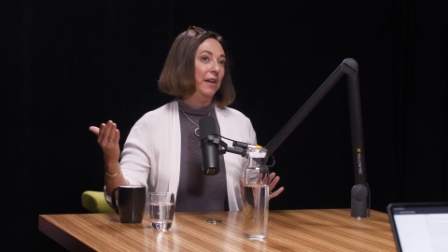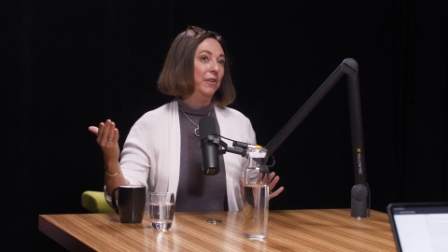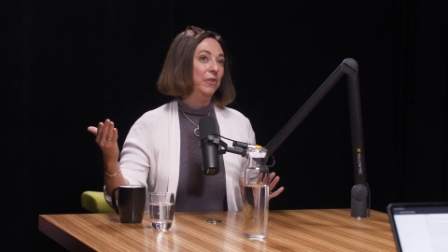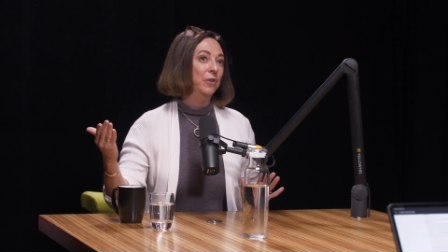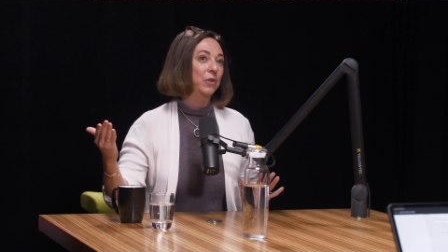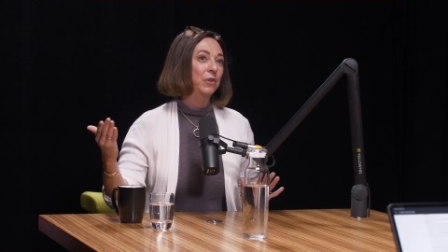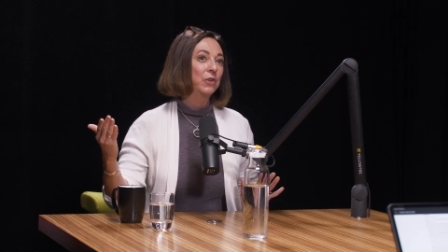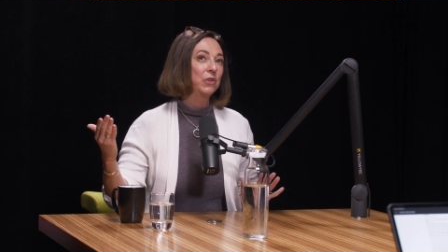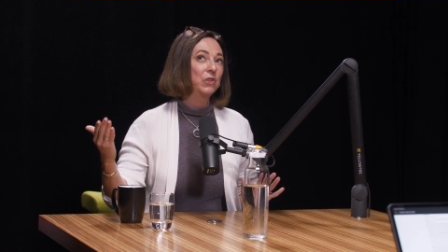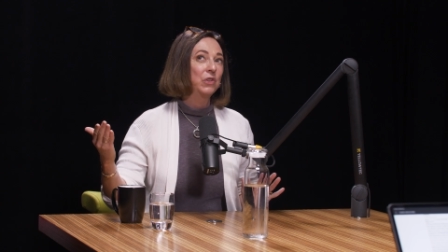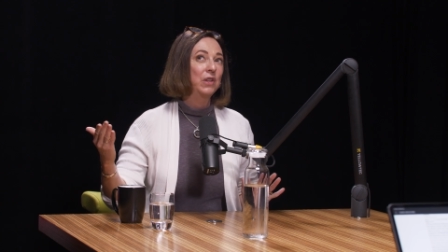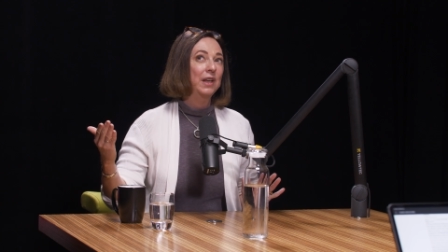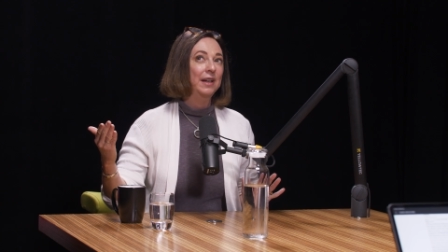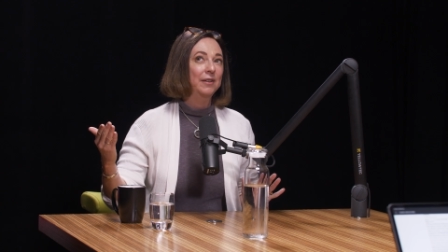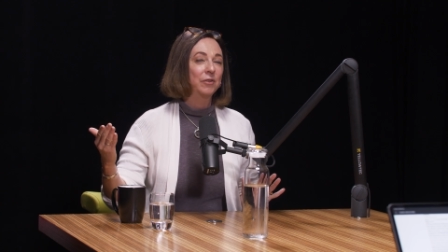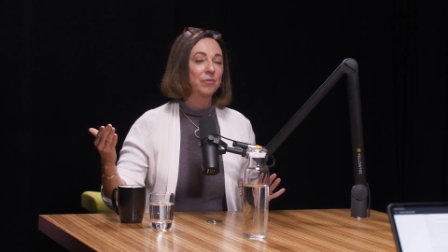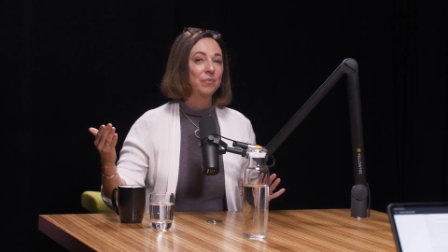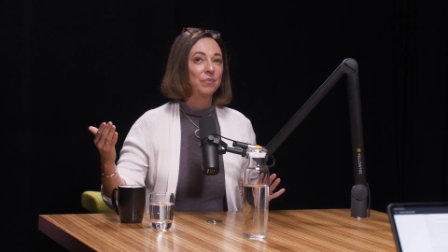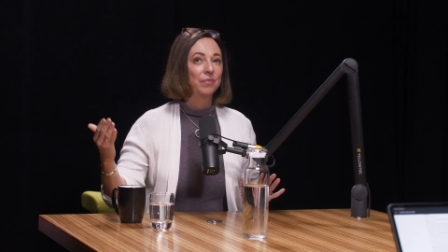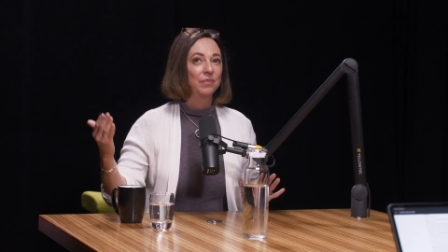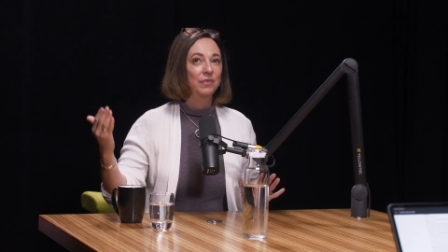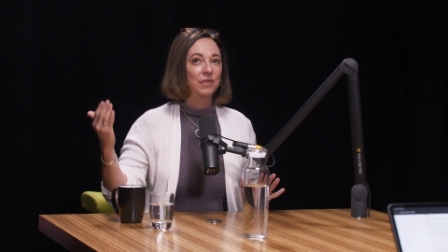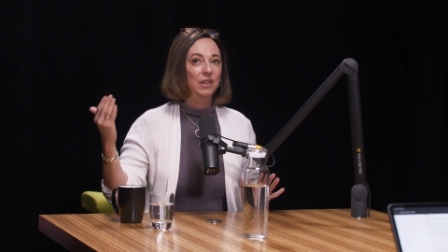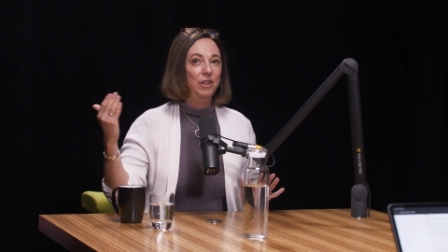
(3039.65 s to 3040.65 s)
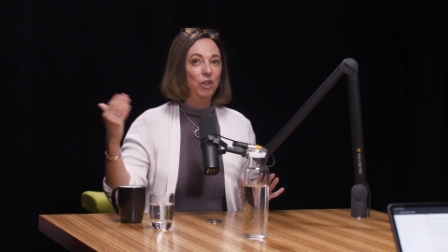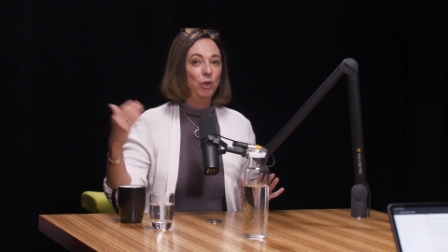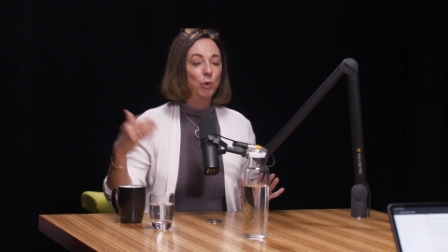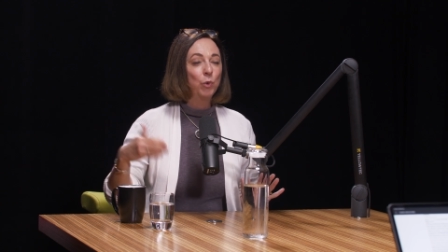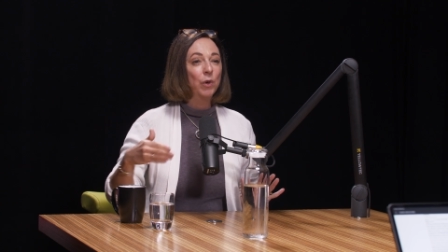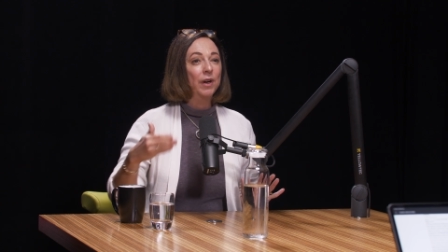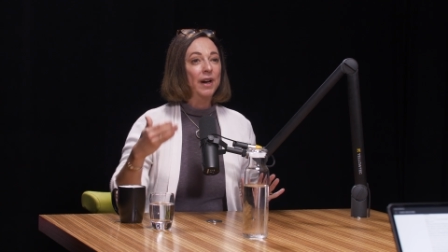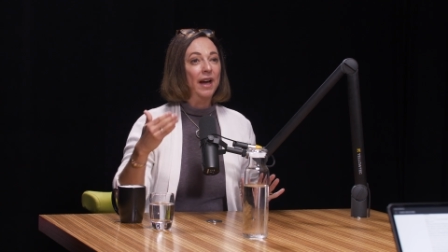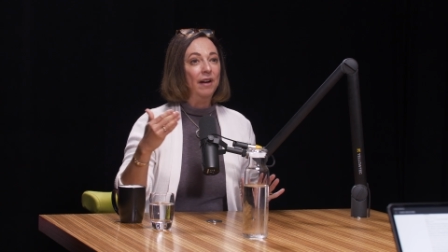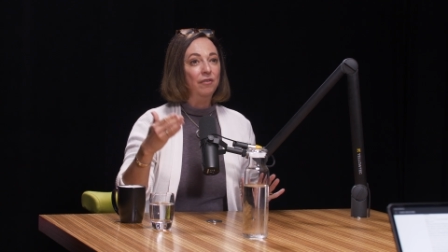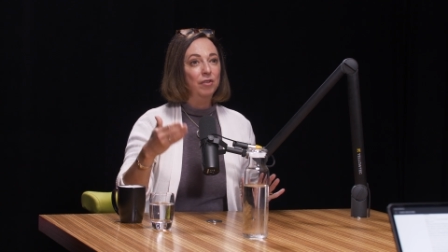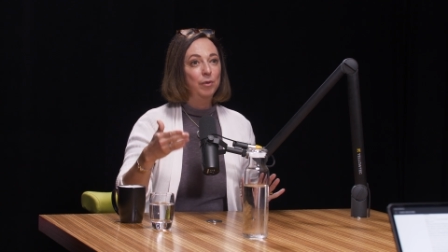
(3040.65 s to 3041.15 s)
others that you
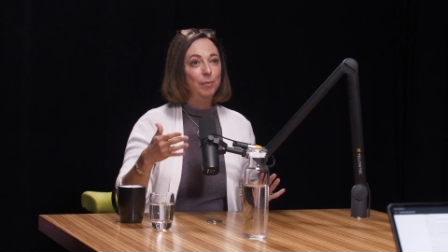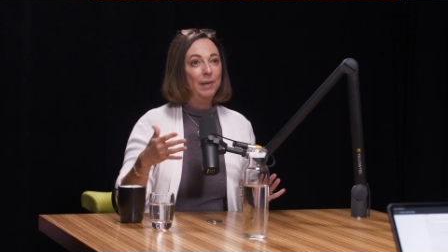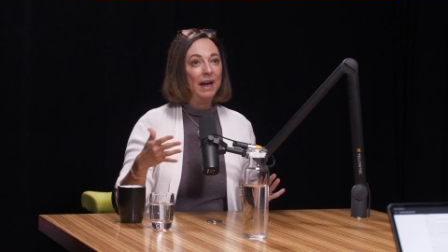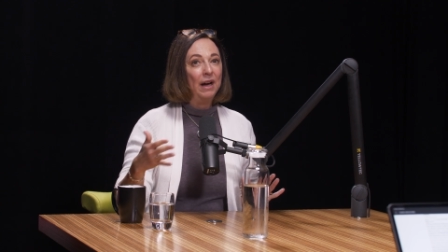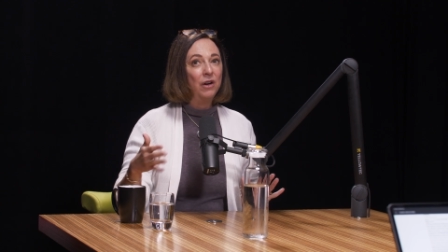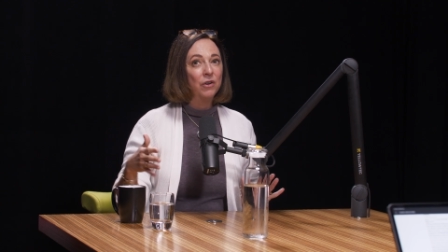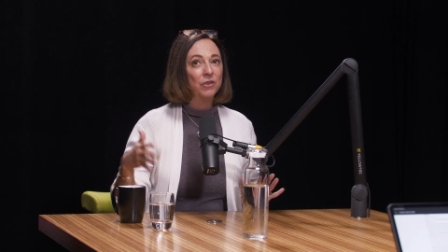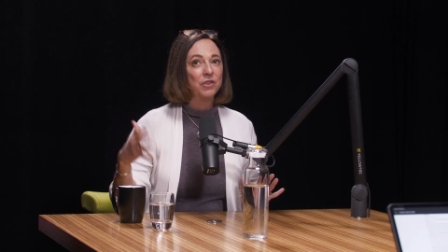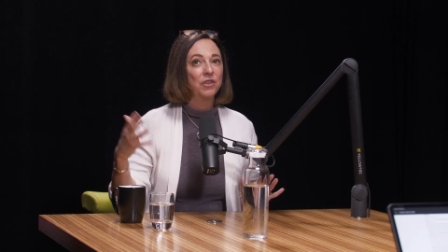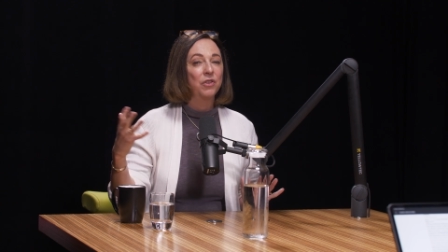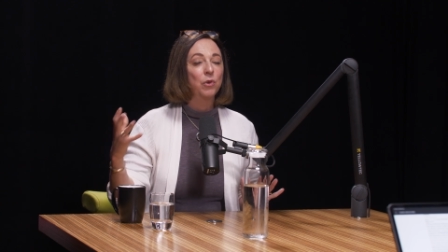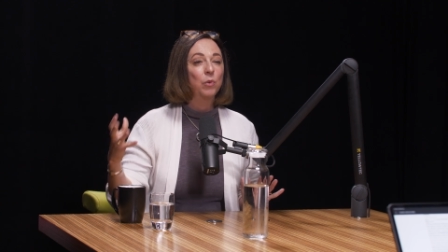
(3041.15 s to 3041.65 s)
were heaven bound.